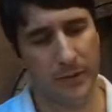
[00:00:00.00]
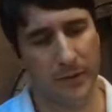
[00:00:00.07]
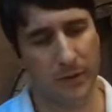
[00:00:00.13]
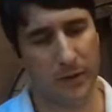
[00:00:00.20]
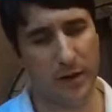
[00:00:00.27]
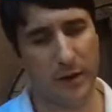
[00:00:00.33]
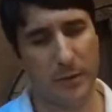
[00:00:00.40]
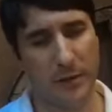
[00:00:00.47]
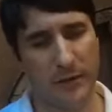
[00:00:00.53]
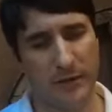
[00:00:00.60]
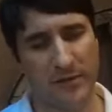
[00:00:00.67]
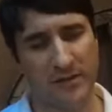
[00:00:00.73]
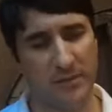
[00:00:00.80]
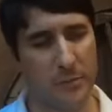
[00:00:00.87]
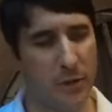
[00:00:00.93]
you care about
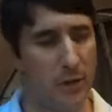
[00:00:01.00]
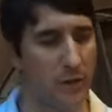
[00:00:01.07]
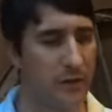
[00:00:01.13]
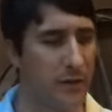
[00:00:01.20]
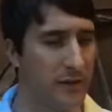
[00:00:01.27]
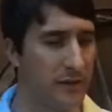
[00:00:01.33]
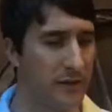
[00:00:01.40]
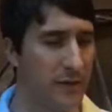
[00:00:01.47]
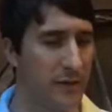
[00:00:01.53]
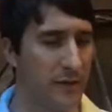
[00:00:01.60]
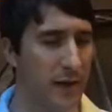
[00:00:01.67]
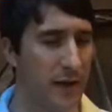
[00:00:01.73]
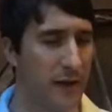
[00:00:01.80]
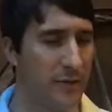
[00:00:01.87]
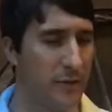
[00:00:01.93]
the small things in our
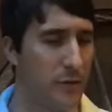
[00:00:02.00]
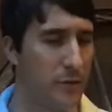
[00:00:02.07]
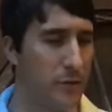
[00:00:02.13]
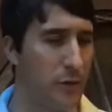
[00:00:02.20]
life.